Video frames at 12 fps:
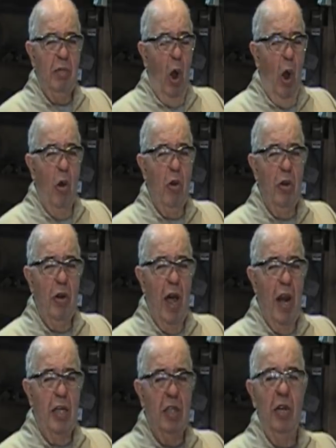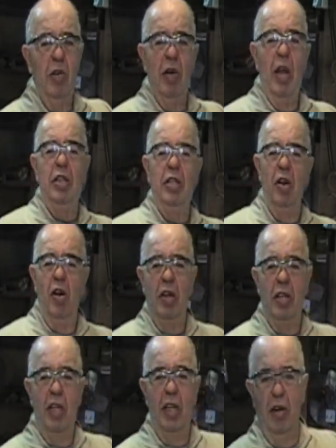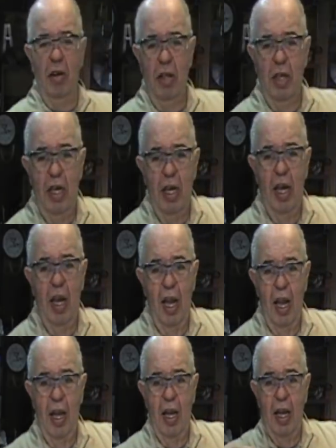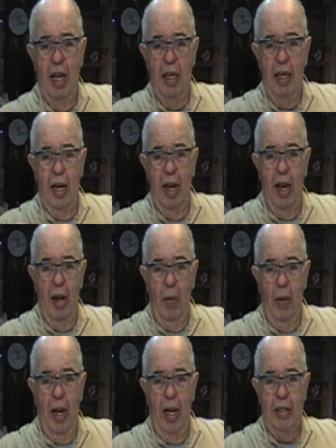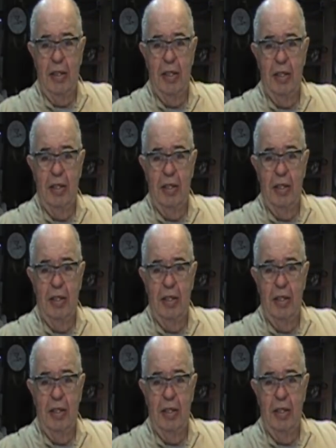All you got to do, and you know the deal, you got to watch.